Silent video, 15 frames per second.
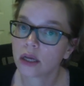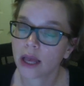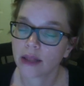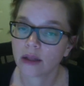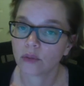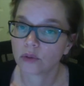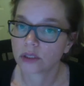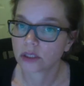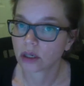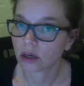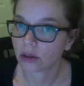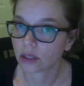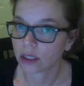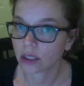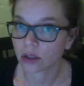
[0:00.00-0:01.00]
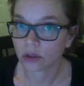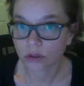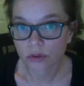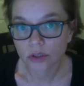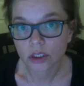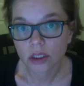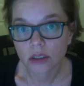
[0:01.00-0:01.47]
and then we'll start on the
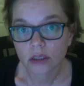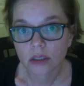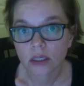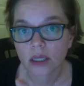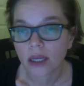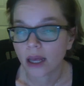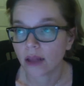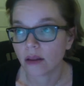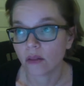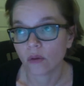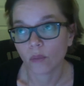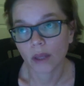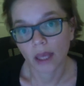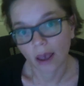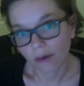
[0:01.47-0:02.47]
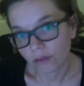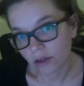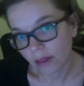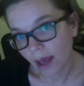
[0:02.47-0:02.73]
conclusion, and then the week after